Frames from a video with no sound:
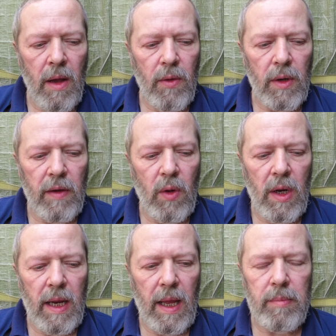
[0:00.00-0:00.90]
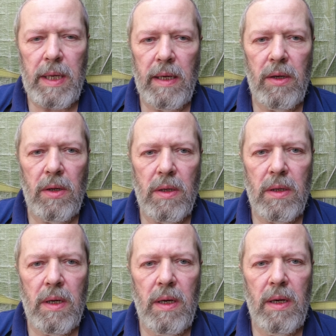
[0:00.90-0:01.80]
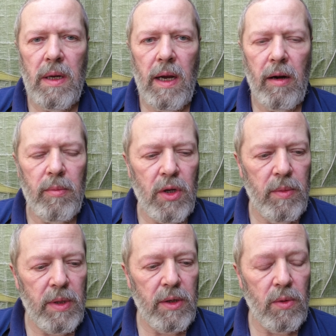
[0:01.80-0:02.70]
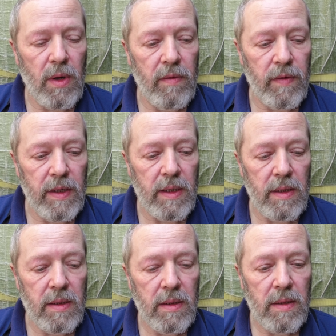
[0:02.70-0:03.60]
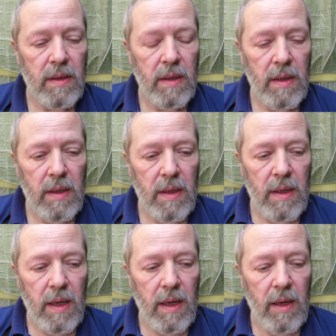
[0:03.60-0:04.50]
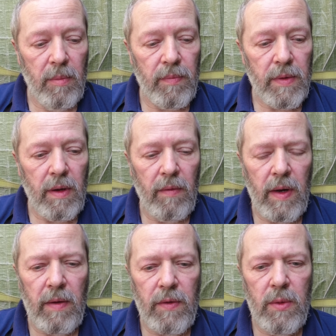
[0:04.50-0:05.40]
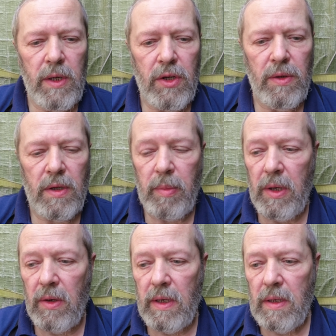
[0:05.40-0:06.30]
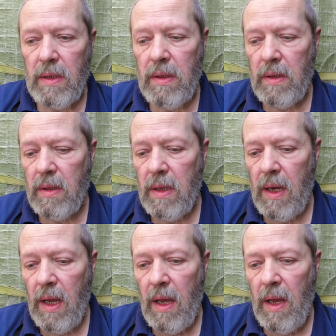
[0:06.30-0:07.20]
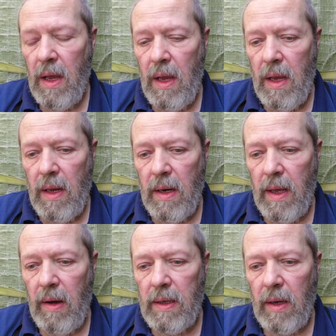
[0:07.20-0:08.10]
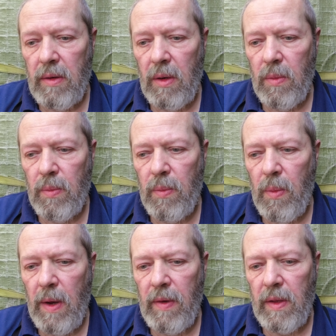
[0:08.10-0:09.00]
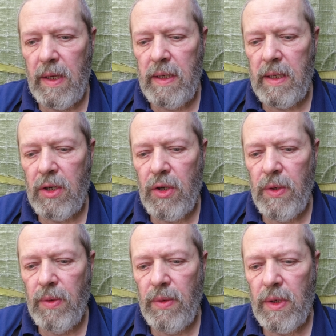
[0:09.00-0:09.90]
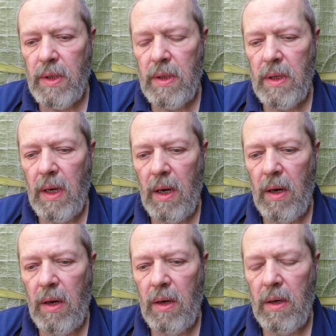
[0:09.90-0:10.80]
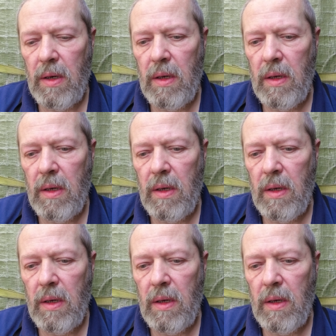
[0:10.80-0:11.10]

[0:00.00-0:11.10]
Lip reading: Thought I'd give you a little update on how I'm doing with the auto feeder. I've had a few issues, to be honest. Now I don't know whether these issues are